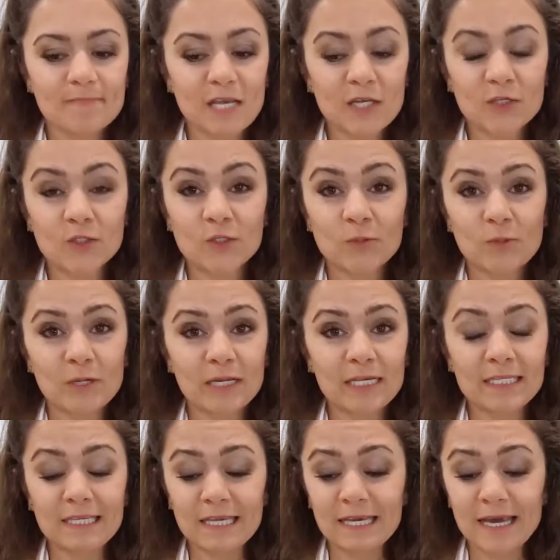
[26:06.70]
Super
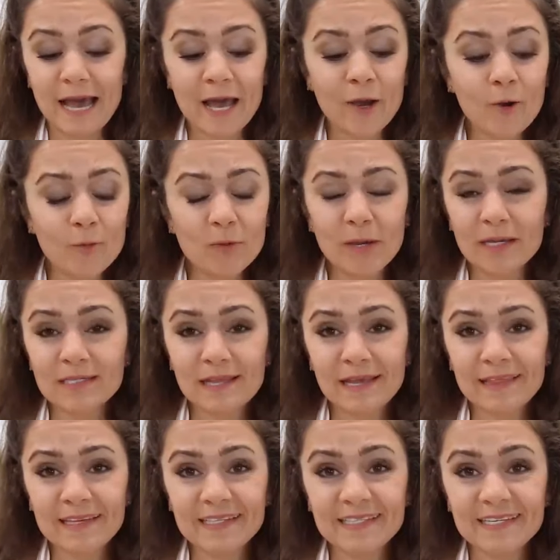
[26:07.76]
easy. I hope you guys
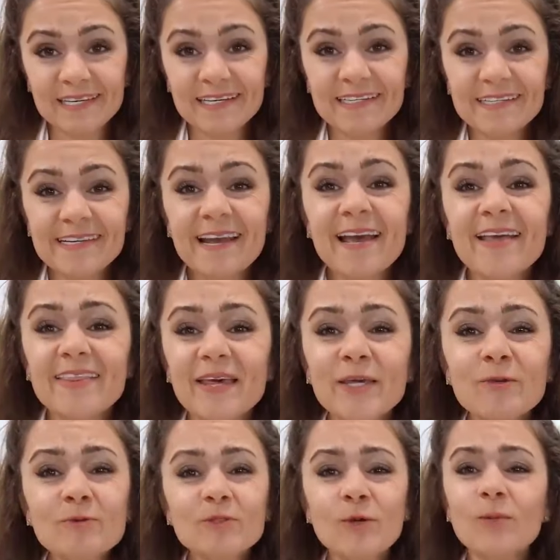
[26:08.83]
like this dish. Thank
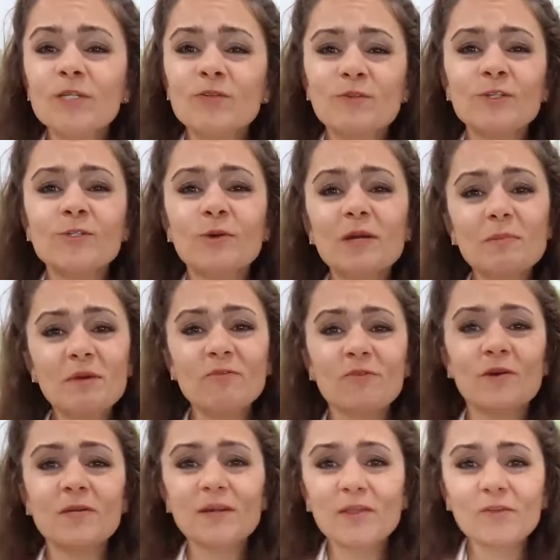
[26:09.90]
you so much for joining me
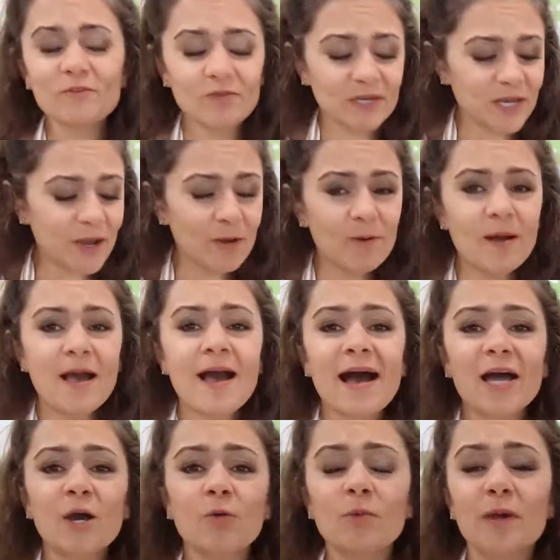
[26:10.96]
for another video.
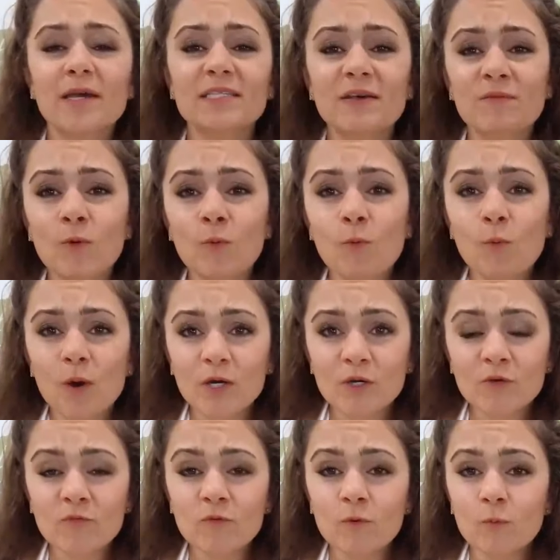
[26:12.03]
I hope you guys have a
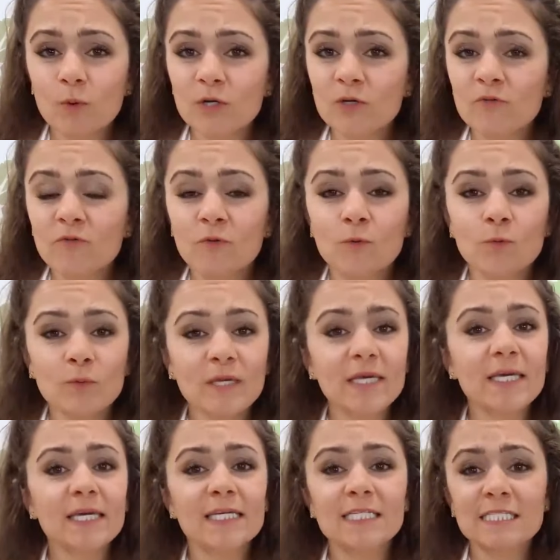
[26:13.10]
wonderful, wonderful
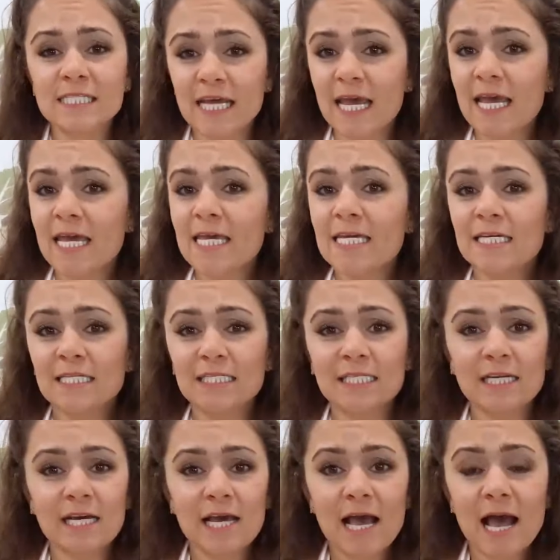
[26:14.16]
week and day,
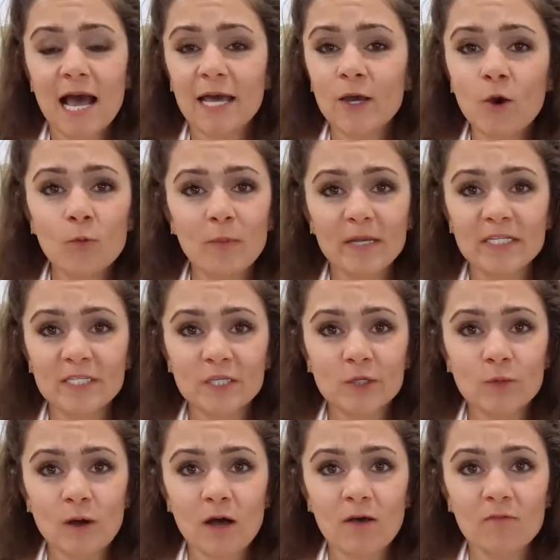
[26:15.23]
and I hope I see
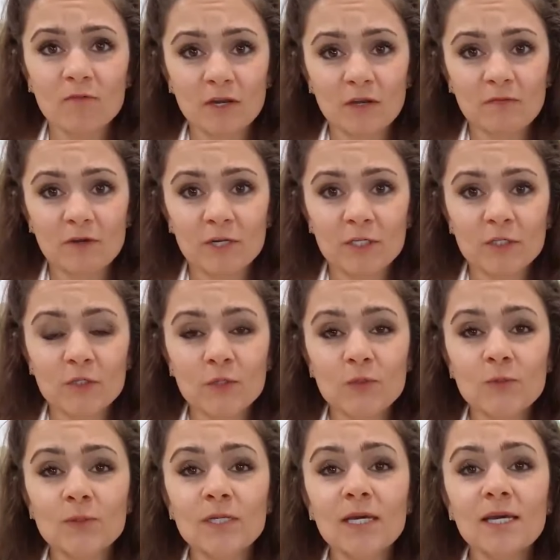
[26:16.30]
you all very, very
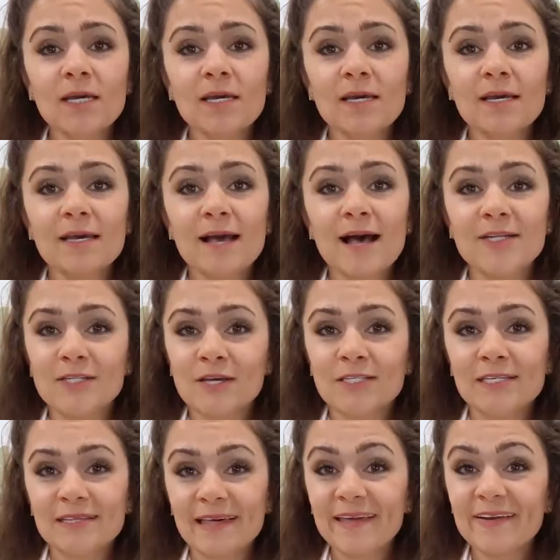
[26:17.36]
soon. I'll talk
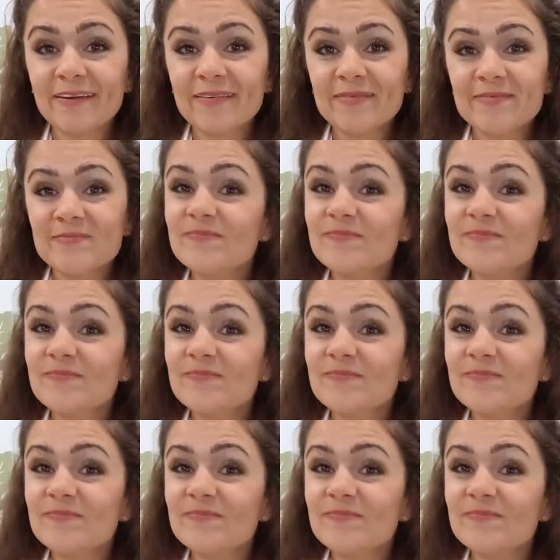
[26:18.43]
to you later.